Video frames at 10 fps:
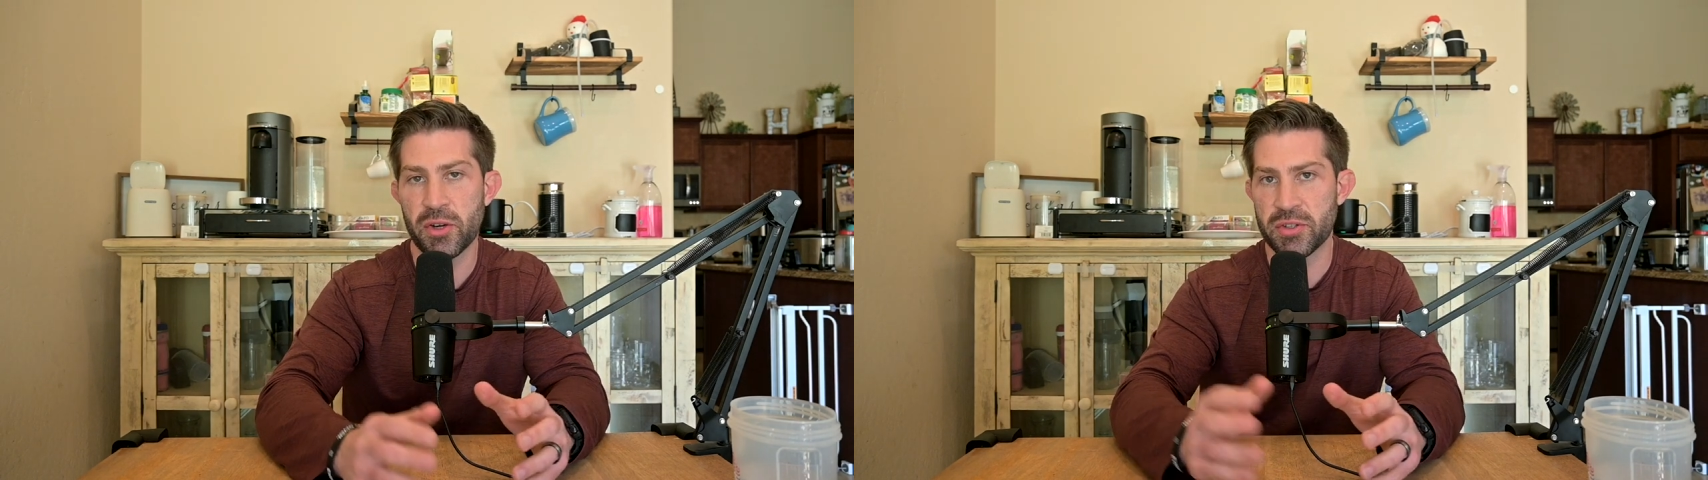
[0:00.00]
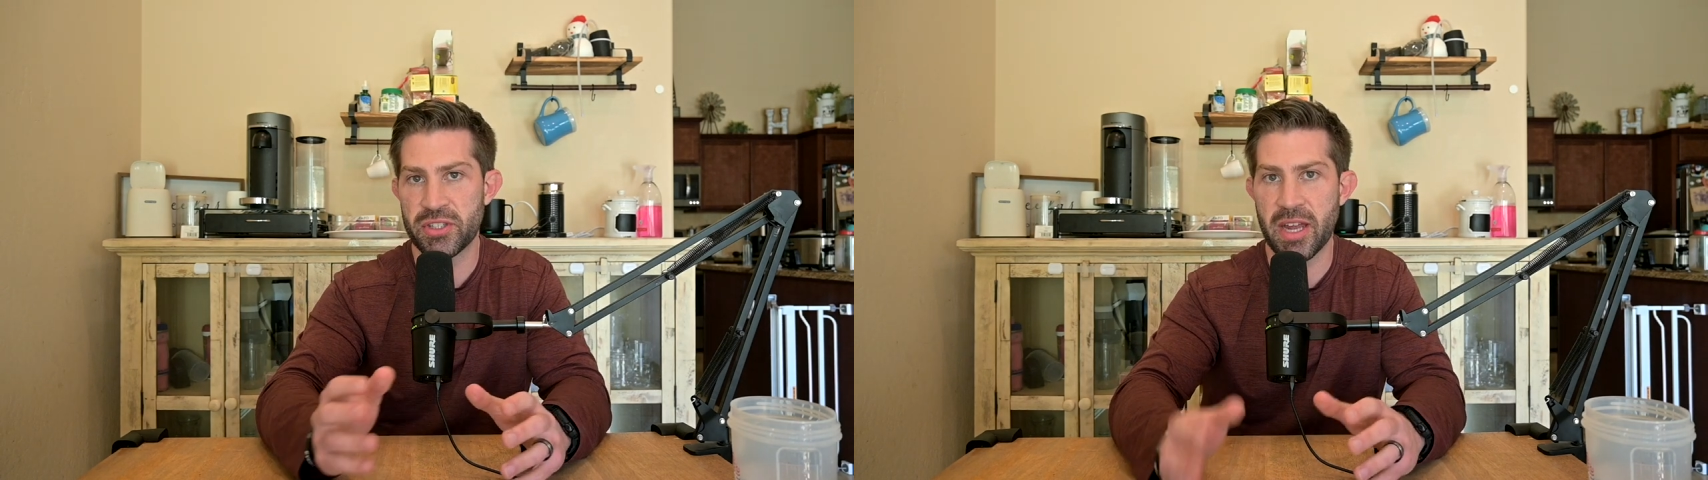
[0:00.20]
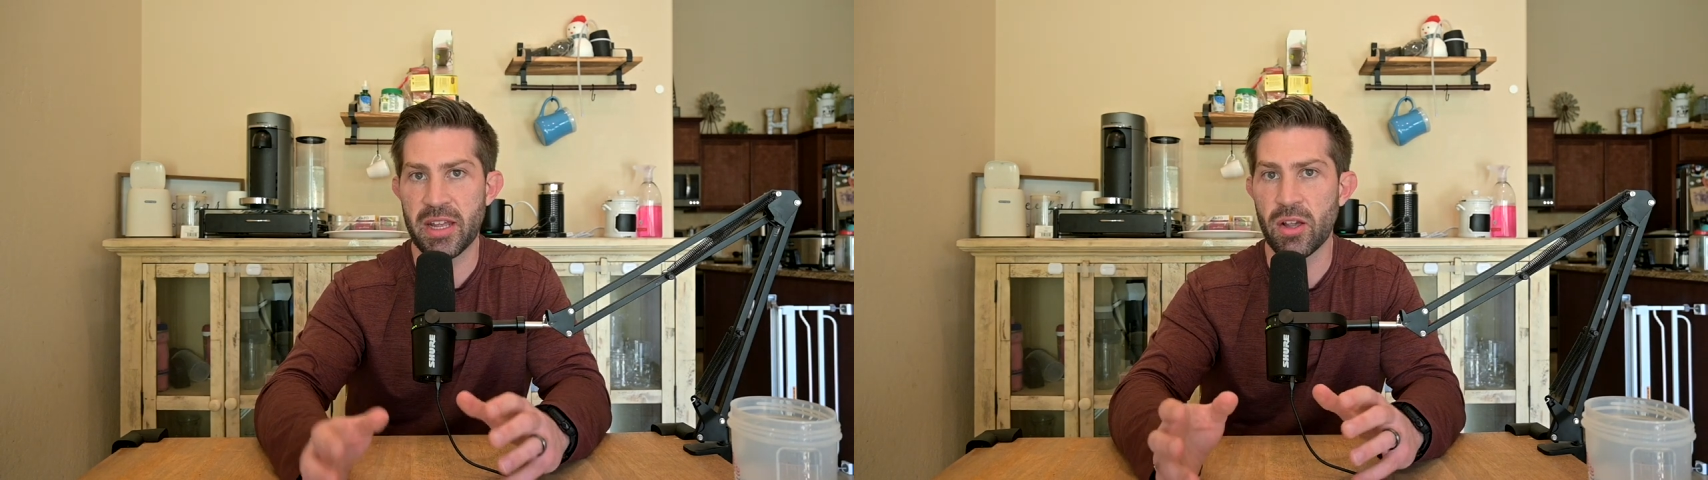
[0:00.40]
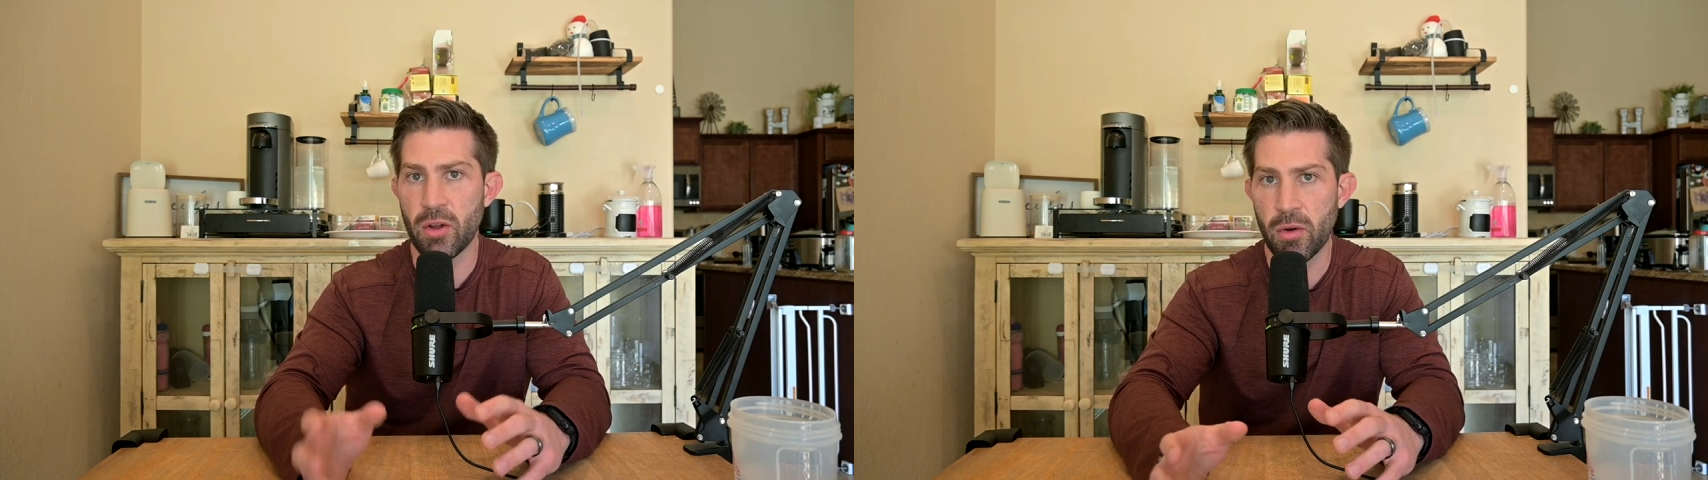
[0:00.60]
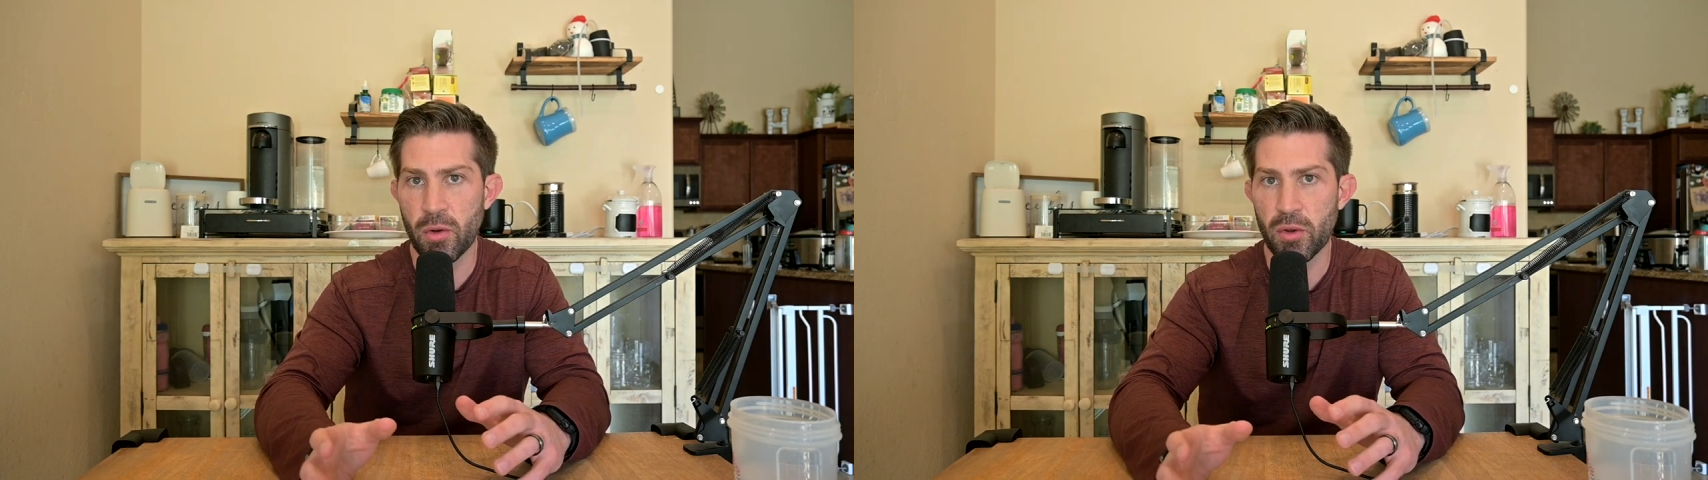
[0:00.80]
you're setting
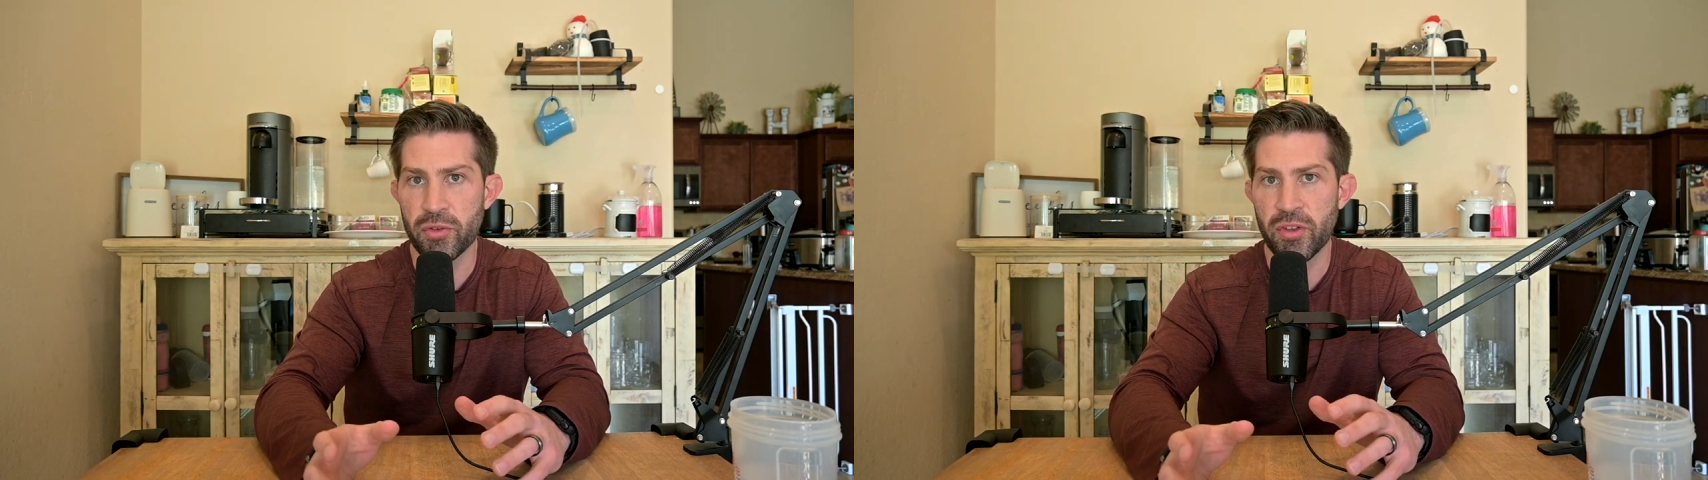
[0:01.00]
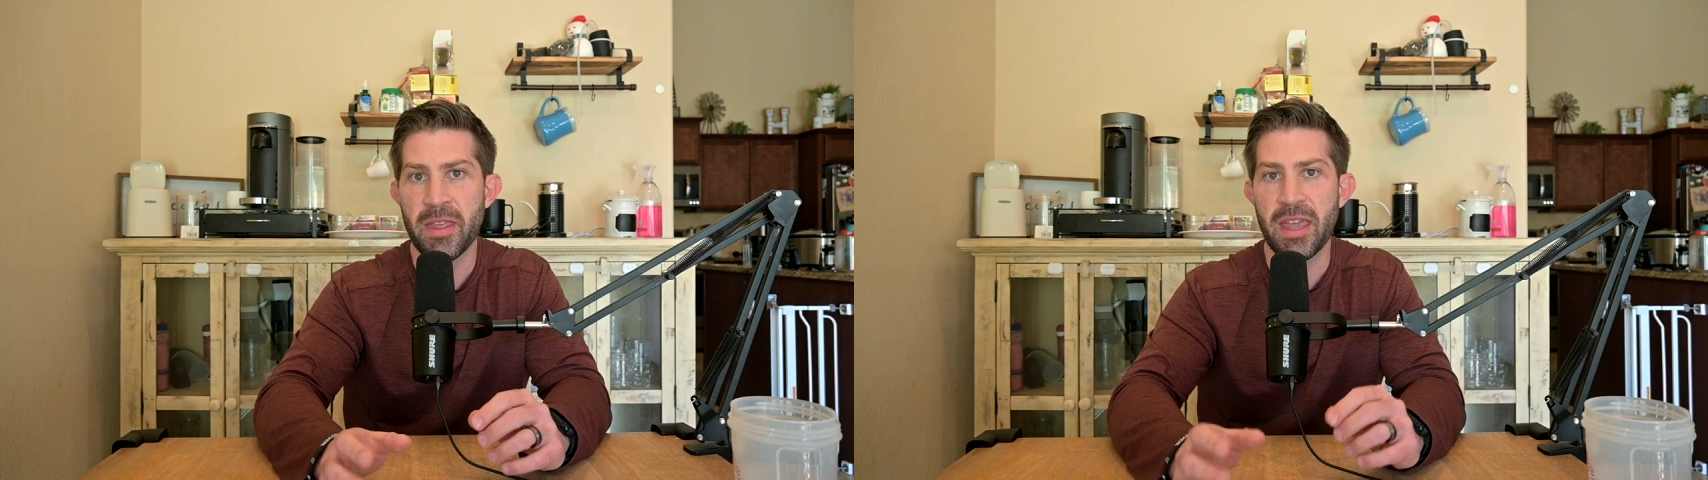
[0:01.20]
goals,